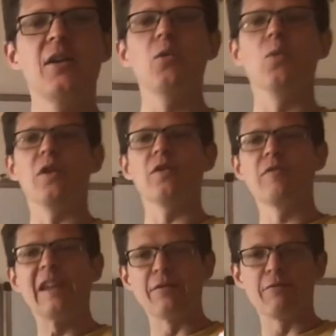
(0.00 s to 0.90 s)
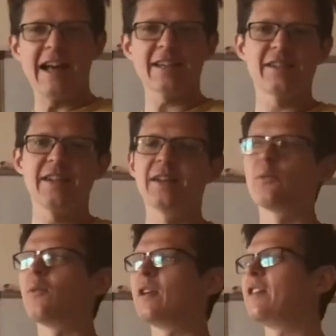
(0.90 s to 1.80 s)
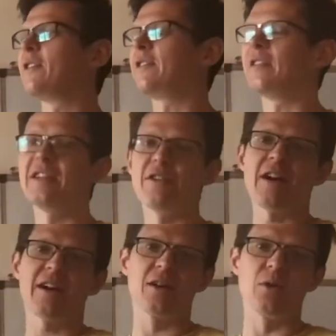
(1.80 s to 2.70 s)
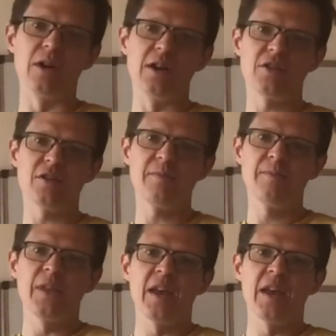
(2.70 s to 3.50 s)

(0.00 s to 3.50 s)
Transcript: were really wrestling with the Dirac equation